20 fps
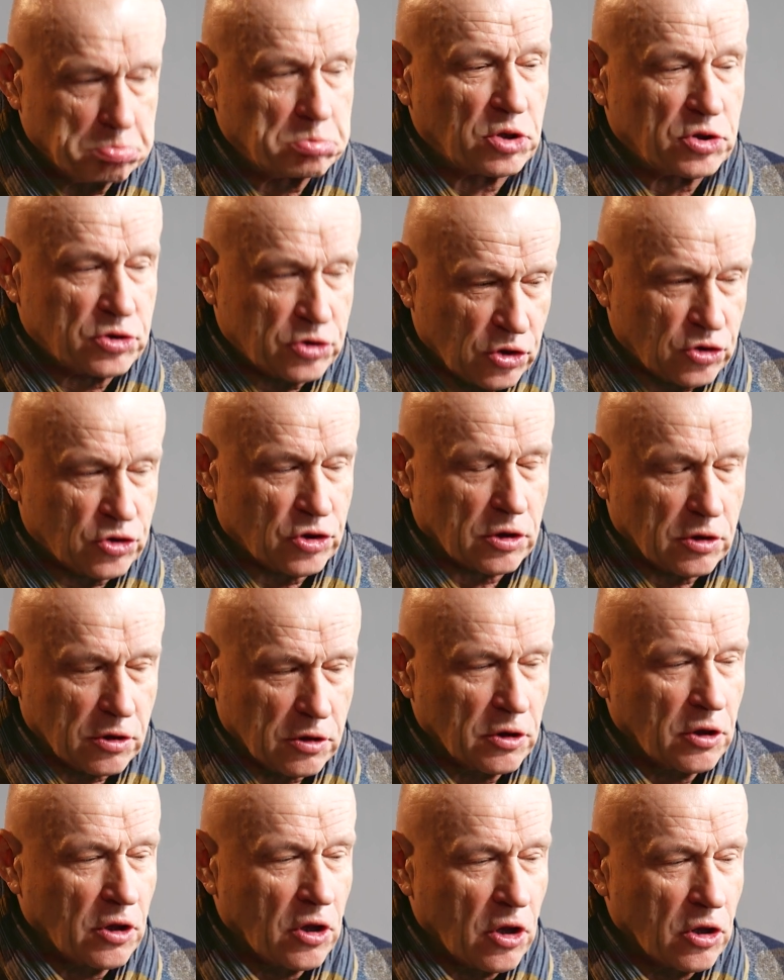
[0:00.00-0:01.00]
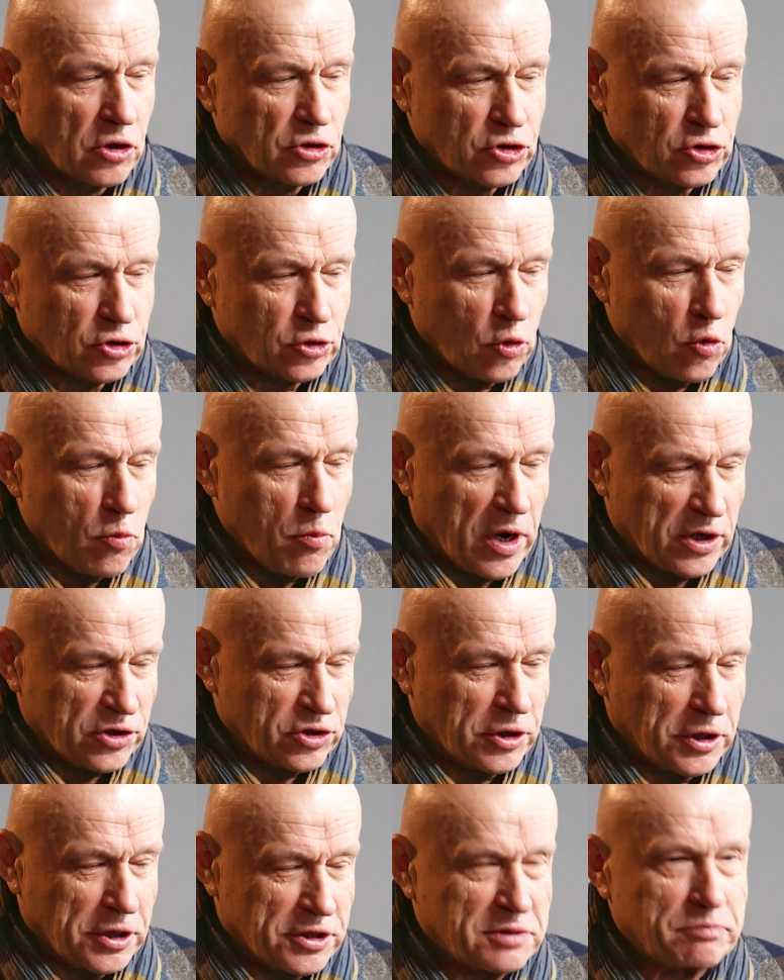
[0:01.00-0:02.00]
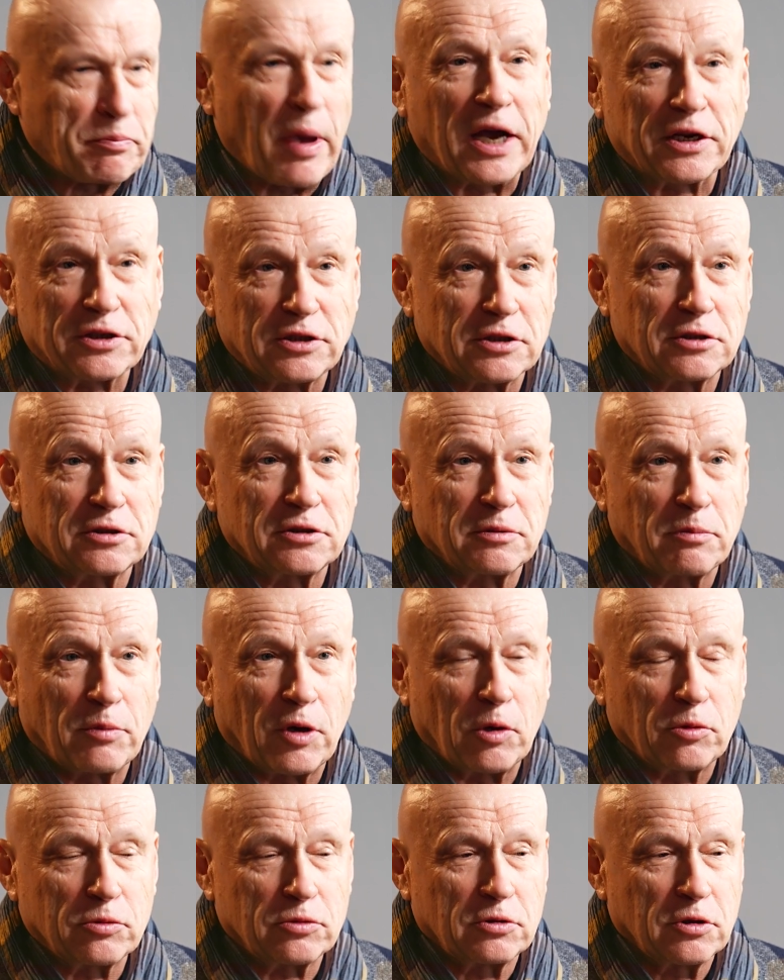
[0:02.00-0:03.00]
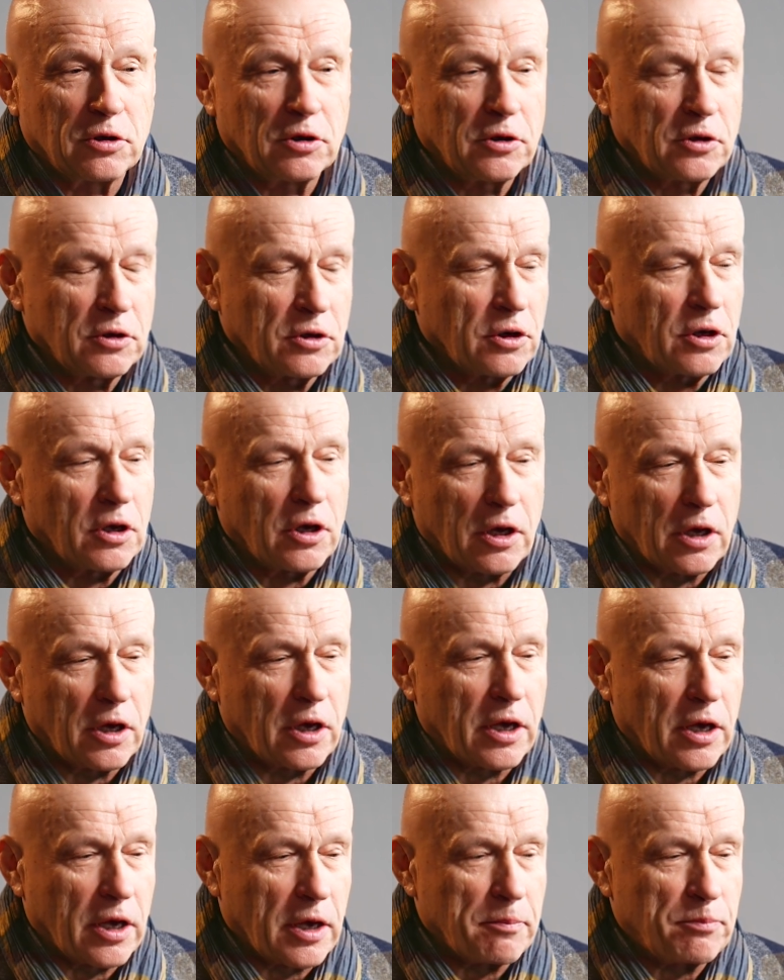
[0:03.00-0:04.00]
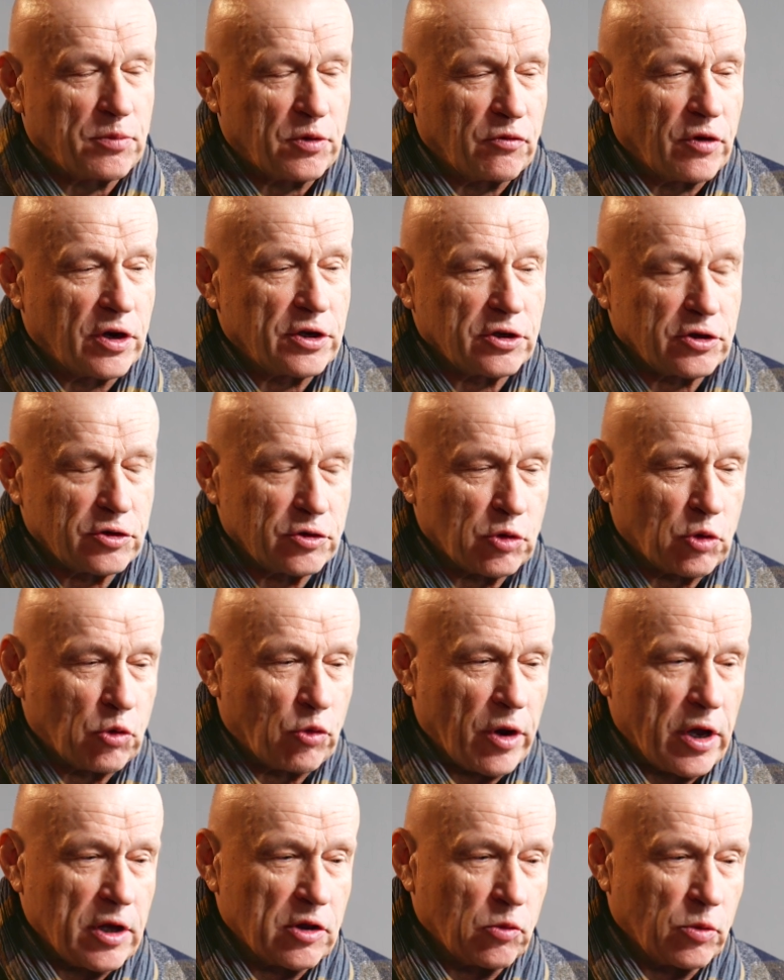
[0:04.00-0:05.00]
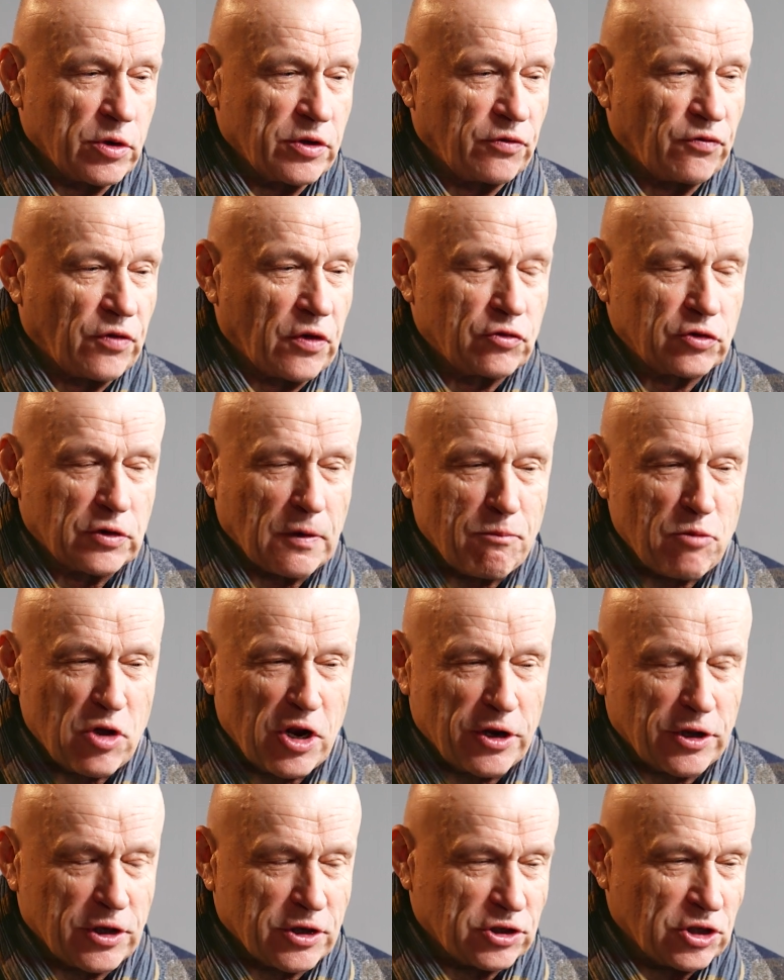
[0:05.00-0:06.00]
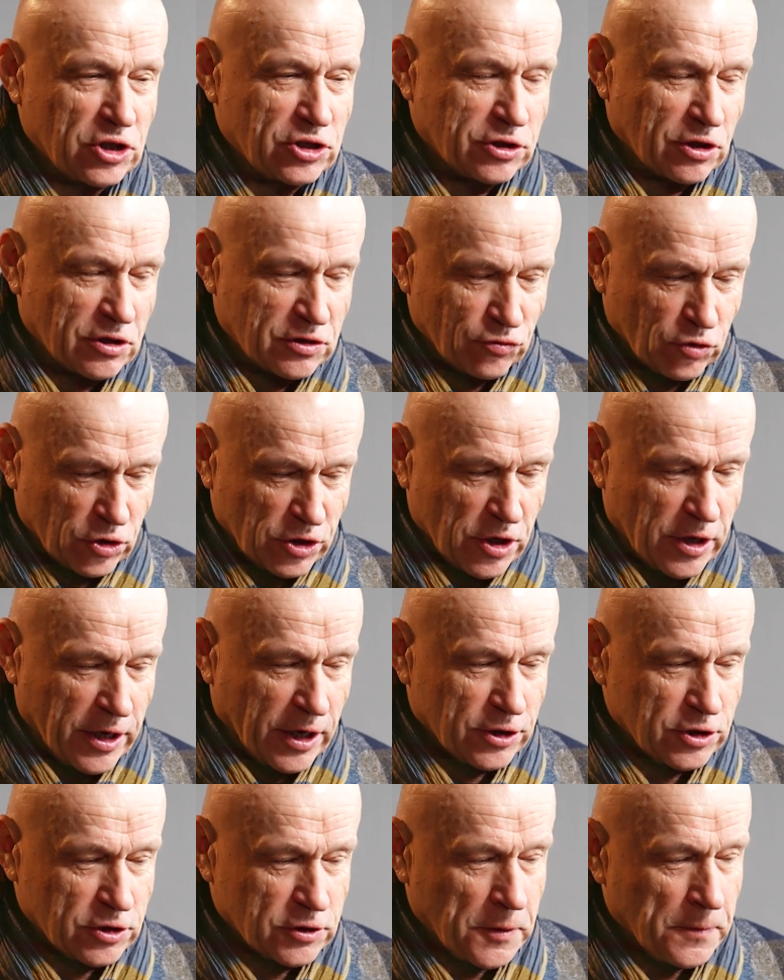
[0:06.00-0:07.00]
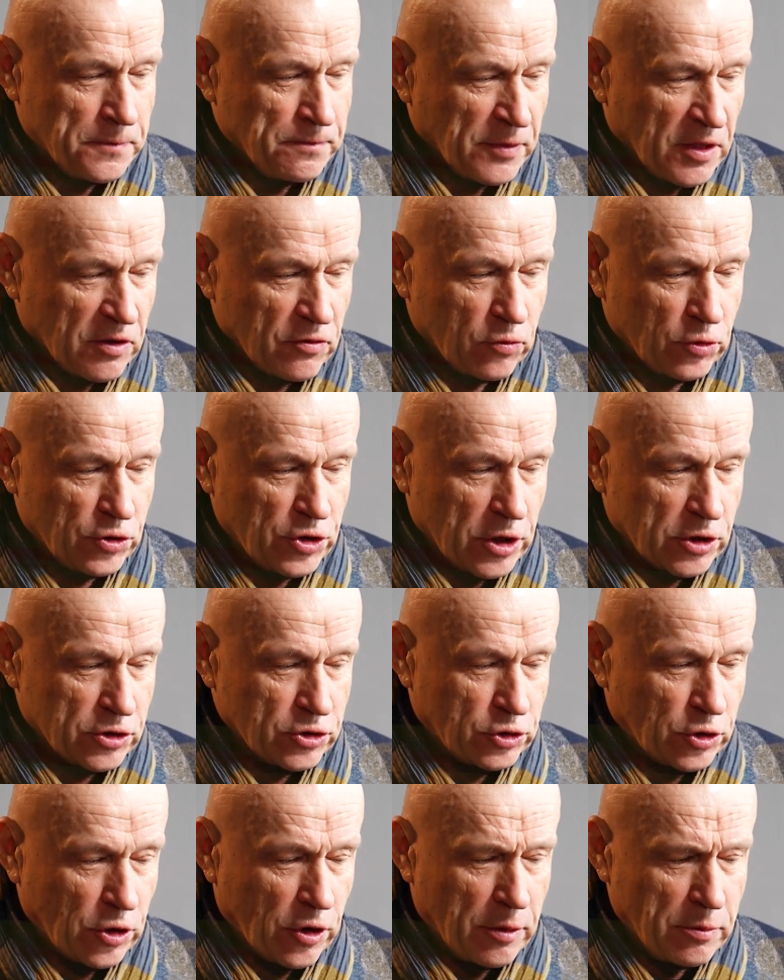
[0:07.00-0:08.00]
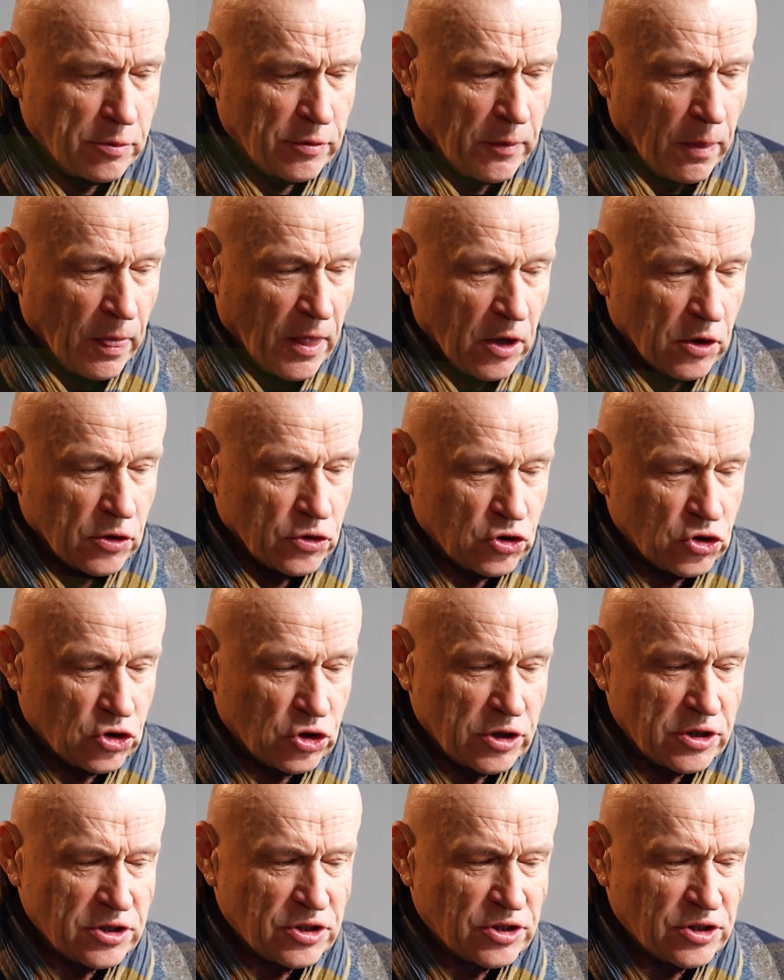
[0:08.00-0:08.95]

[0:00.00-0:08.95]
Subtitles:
decision, so much expected about providing Ukraine with 50 billion assistance for the next 4 years term, she